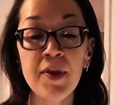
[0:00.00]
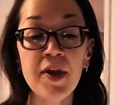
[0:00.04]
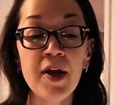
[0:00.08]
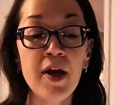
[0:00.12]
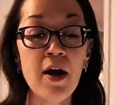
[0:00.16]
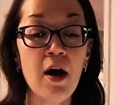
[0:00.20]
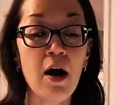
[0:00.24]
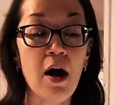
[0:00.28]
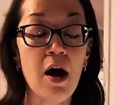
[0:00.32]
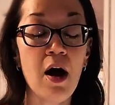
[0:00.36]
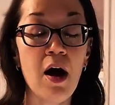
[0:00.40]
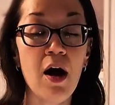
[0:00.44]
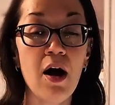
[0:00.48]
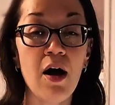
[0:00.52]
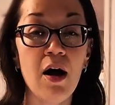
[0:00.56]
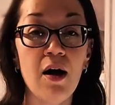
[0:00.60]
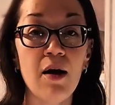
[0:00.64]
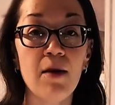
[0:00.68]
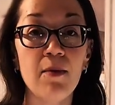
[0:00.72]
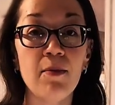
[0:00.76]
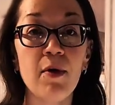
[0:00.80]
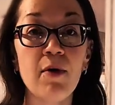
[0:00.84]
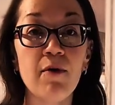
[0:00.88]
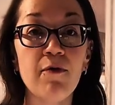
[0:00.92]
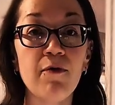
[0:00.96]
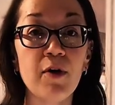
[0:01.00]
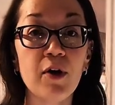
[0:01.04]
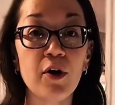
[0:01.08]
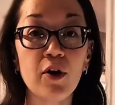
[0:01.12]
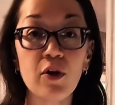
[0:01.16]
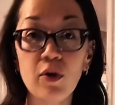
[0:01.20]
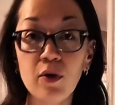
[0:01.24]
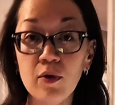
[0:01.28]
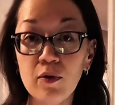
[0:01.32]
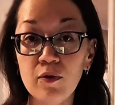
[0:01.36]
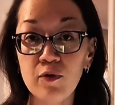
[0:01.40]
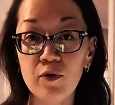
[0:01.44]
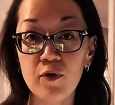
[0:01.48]
For
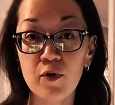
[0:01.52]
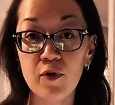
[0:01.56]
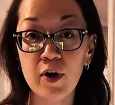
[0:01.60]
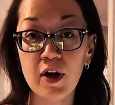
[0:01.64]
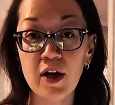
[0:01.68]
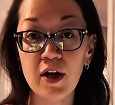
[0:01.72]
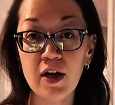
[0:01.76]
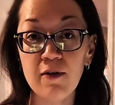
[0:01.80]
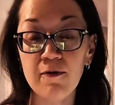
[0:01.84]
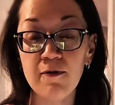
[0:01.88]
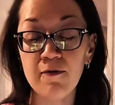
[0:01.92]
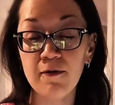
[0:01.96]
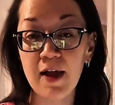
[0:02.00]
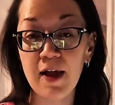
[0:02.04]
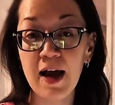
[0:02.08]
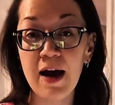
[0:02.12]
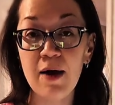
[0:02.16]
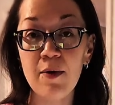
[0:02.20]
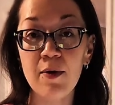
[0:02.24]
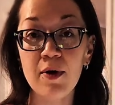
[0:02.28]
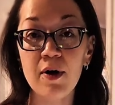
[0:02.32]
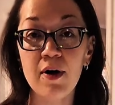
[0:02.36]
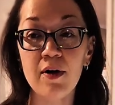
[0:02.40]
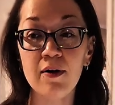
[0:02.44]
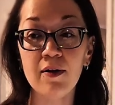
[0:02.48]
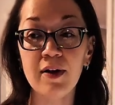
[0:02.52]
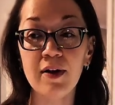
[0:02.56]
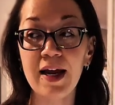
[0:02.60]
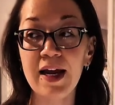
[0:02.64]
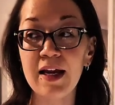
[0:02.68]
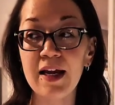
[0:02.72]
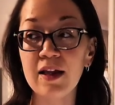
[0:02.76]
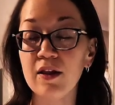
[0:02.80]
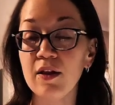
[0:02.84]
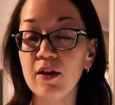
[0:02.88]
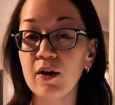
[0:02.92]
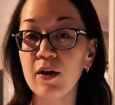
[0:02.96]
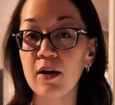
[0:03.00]
gluten-free flour, like
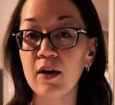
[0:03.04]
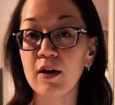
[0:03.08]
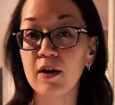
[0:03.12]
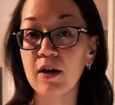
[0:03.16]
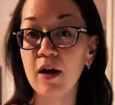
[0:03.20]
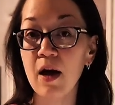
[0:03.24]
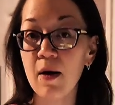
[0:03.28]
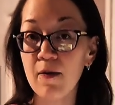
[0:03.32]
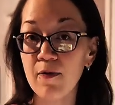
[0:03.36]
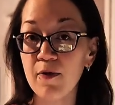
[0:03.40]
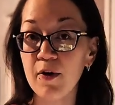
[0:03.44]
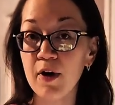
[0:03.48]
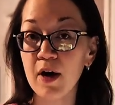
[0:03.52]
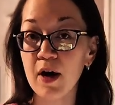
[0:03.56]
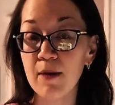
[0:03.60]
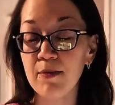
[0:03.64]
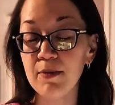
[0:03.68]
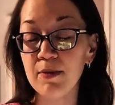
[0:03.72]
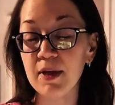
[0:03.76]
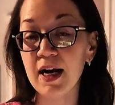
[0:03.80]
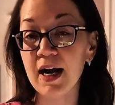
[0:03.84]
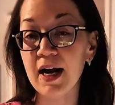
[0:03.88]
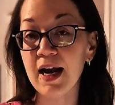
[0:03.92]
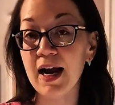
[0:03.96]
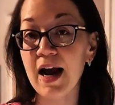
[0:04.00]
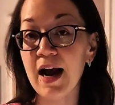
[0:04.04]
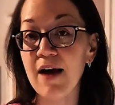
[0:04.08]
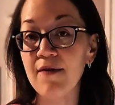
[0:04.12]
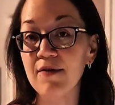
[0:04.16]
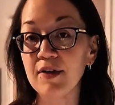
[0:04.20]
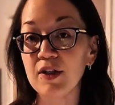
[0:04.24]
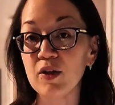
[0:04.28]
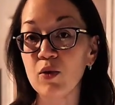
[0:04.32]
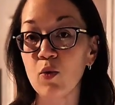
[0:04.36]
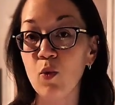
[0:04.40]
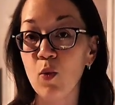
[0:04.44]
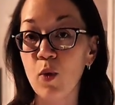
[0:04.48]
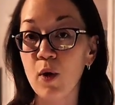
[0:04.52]
the cup for cup that I have is a
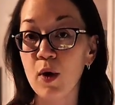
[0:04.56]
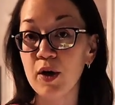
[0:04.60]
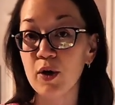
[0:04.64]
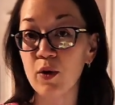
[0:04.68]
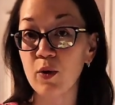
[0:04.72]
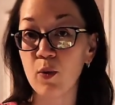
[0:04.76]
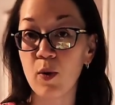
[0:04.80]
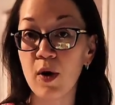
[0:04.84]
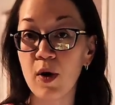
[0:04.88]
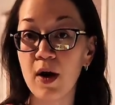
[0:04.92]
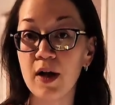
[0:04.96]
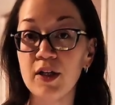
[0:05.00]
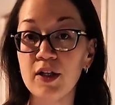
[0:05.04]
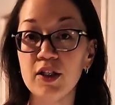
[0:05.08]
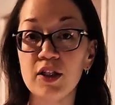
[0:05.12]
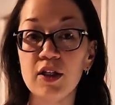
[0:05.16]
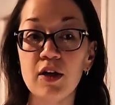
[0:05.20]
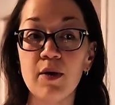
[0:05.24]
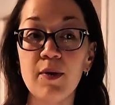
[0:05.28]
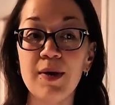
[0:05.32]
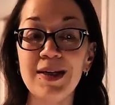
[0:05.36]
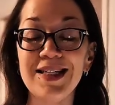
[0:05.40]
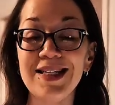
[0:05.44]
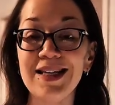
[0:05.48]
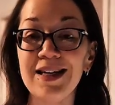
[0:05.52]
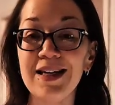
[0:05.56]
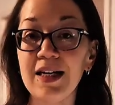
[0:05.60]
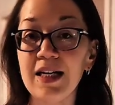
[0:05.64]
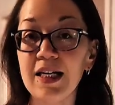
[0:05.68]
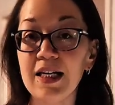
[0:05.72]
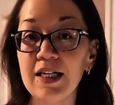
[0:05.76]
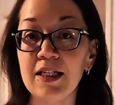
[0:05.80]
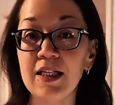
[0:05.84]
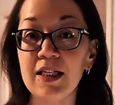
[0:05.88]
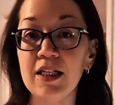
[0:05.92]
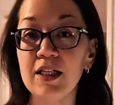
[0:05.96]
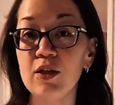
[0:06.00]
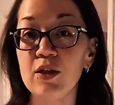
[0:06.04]
1-to-1, so it's an easy
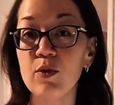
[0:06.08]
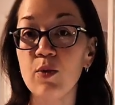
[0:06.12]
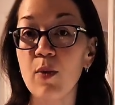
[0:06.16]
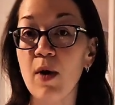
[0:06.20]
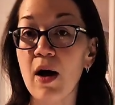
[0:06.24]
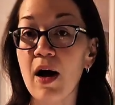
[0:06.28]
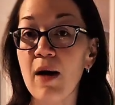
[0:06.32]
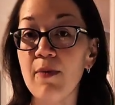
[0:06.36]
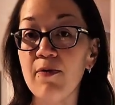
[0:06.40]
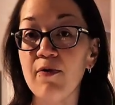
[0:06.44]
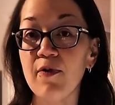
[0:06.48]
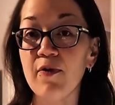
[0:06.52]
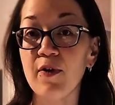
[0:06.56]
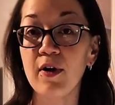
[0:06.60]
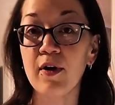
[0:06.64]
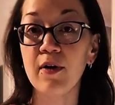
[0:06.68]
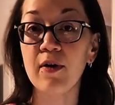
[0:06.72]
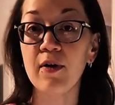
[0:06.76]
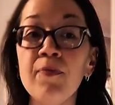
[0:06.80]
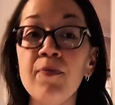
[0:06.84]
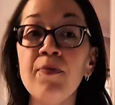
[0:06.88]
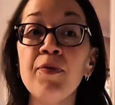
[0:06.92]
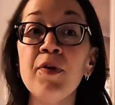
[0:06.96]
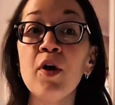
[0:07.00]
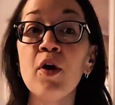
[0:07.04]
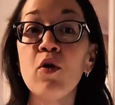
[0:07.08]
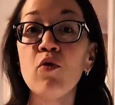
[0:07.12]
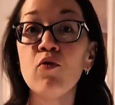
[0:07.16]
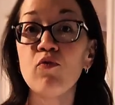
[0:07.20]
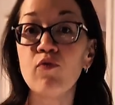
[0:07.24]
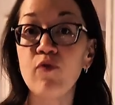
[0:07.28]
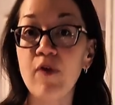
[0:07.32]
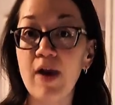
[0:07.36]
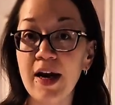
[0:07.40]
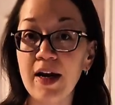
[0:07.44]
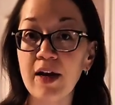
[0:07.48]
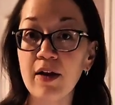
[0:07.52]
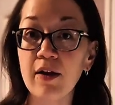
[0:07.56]
swap for
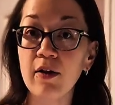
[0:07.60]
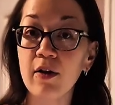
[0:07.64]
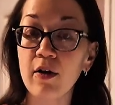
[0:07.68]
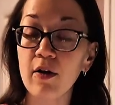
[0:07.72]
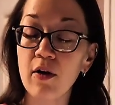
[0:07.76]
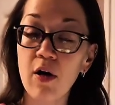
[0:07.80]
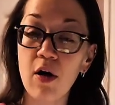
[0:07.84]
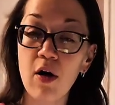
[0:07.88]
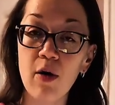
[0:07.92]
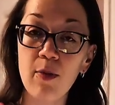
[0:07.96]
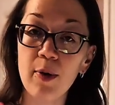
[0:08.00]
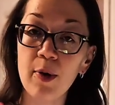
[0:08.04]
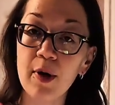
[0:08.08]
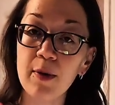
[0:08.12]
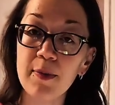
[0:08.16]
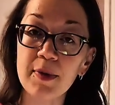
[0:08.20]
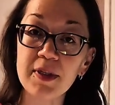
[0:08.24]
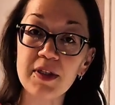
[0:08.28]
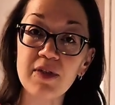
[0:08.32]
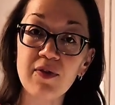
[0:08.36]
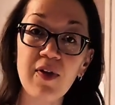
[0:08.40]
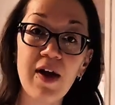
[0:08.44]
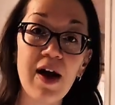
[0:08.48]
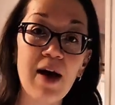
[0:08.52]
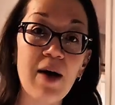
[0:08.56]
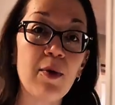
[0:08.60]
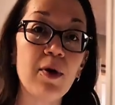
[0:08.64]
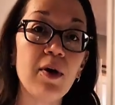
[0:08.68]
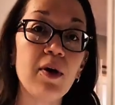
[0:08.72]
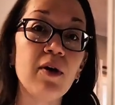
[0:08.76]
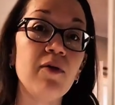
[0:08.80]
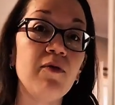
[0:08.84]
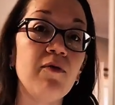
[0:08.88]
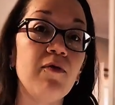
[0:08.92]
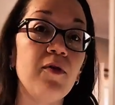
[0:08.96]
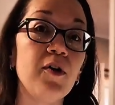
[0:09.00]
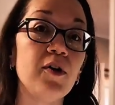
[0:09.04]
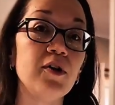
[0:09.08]
regular all-purpose flour
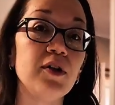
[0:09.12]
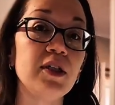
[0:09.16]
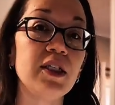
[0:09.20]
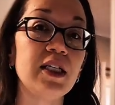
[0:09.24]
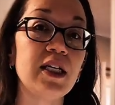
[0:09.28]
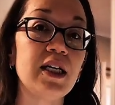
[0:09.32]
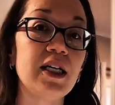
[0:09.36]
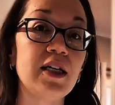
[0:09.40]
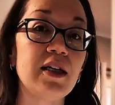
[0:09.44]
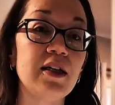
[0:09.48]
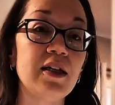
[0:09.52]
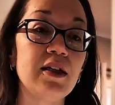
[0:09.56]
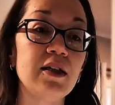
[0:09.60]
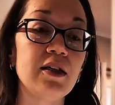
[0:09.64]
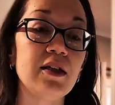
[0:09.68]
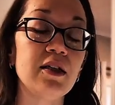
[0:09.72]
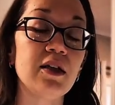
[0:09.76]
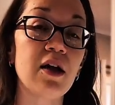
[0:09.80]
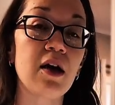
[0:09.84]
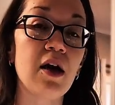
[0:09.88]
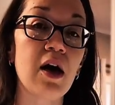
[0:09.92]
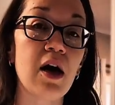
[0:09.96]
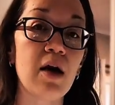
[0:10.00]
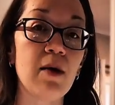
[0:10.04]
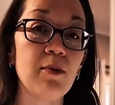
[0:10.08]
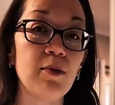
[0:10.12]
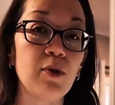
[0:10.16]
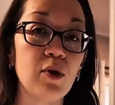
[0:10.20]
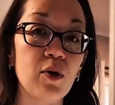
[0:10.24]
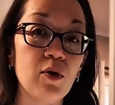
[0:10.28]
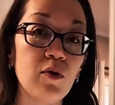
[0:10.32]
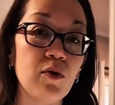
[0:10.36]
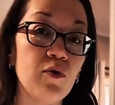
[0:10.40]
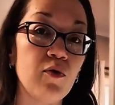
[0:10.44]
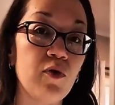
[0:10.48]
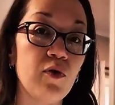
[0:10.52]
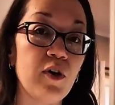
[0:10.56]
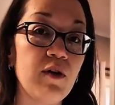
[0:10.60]
versus
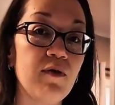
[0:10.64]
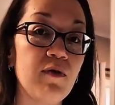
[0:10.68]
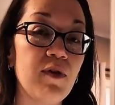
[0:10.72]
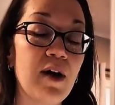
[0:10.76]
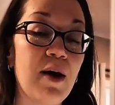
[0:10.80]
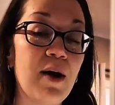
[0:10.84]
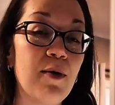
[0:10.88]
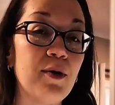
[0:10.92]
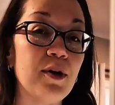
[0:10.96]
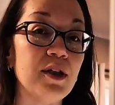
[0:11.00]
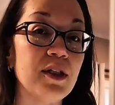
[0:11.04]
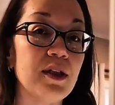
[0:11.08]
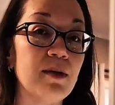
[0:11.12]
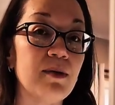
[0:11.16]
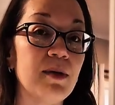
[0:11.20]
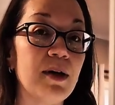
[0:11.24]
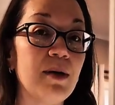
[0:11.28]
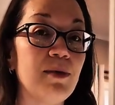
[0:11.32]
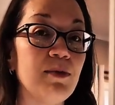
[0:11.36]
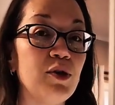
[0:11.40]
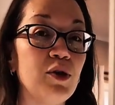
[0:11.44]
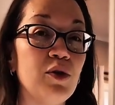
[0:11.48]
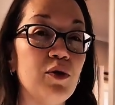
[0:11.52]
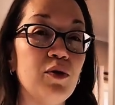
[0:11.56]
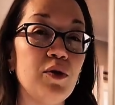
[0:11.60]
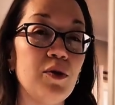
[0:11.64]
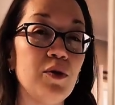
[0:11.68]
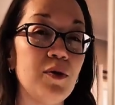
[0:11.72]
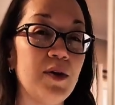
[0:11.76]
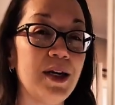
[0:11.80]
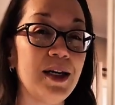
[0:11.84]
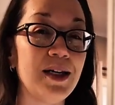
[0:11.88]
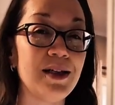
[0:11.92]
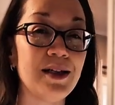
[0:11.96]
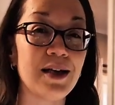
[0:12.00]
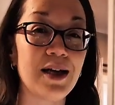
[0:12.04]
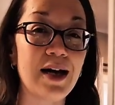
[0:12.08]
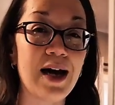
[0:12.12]
gluten-free flour. Sometimes you do need to
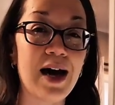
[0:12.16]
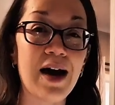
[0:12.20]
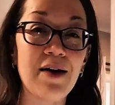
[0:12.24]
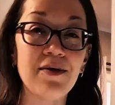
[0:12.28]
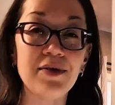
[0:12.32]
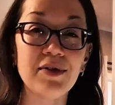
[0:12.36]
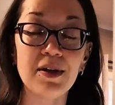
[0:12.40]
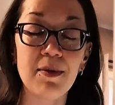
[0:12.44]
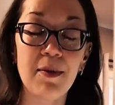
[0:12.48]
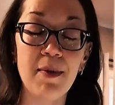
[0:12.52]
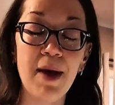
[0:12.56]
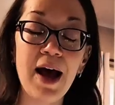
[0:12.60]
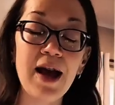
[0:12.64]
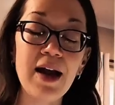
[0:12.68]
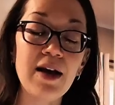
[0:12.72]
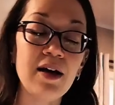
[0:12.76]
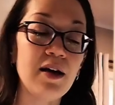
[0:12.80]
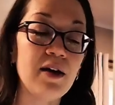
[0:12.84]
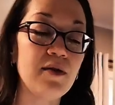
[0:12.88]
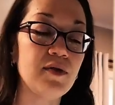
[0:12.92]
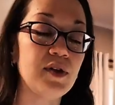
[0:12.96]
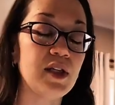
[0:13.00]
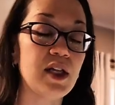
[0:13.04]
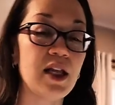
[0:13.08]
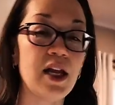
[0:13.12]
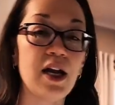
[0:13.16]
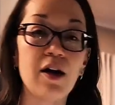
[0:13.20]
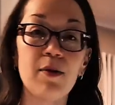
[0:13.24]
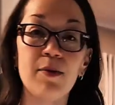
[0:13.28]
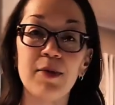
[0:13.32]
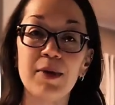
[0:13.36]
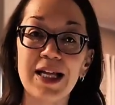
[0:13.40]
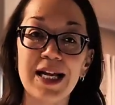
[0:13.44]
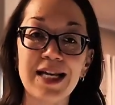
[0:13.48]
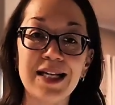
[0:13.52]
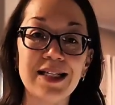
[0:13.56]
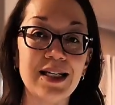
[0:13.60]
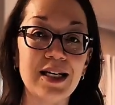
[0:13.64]
have some additives in there, but that's
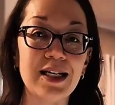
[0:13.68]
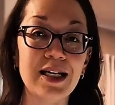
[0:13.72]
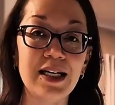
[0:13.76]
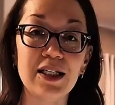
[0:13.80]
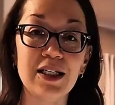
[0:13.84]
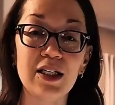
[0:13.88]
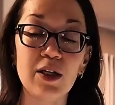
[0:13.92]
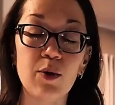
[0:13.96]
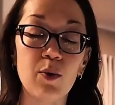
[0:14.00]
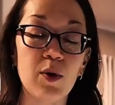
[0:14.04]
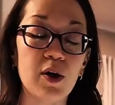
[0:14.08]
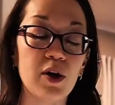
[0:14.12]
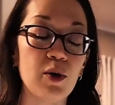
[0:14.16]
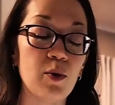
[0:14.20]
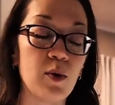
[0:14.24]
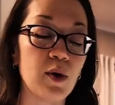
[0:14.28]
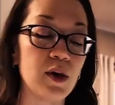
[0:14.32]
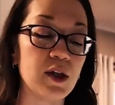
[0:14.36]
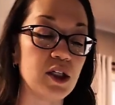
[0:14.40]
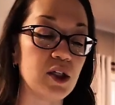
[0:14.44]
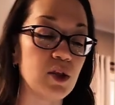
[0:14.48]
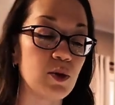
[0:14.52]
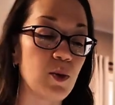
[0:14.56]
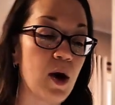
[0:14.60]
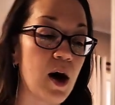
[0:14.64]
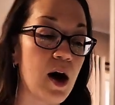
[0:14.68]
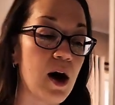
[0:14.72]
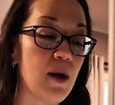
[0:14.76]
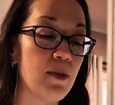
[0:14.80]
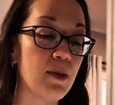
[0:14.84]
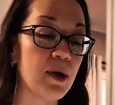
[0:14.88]
an easy 1-to-1 swap.